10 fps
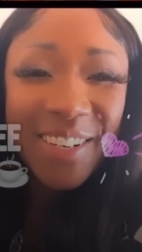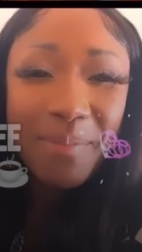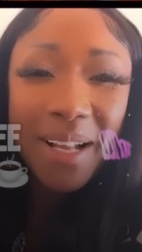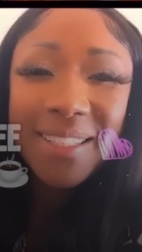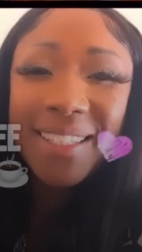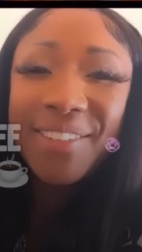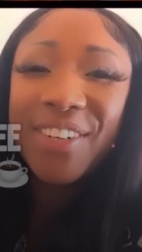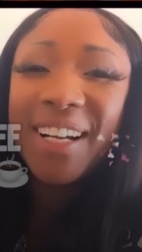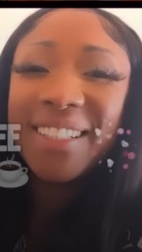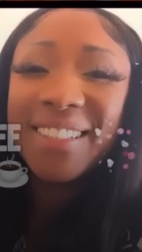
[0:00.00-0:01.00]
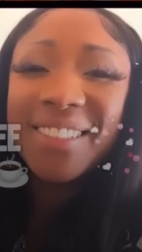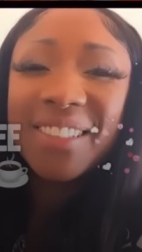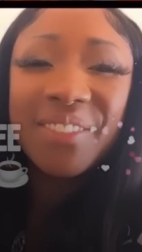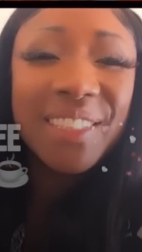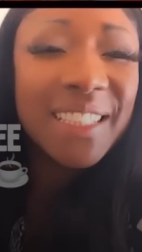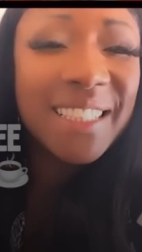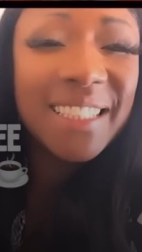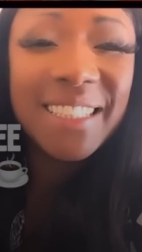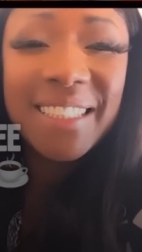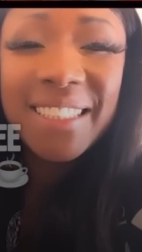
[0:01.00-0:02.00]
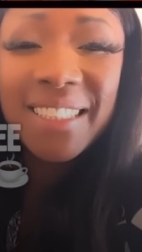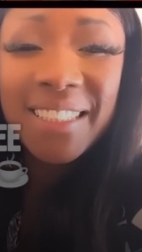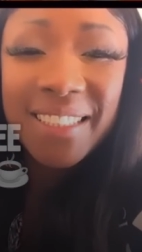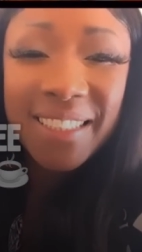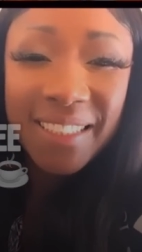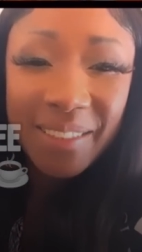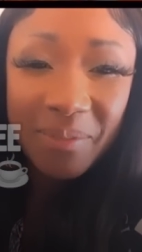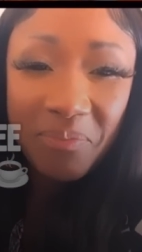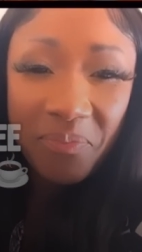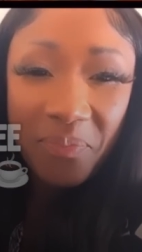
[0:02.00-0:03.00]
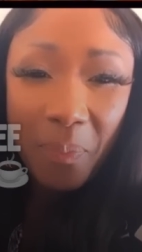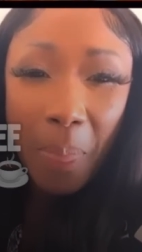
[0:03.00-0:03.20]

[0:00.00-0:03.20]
How my teeth biting and strips, Selena? They still in the car.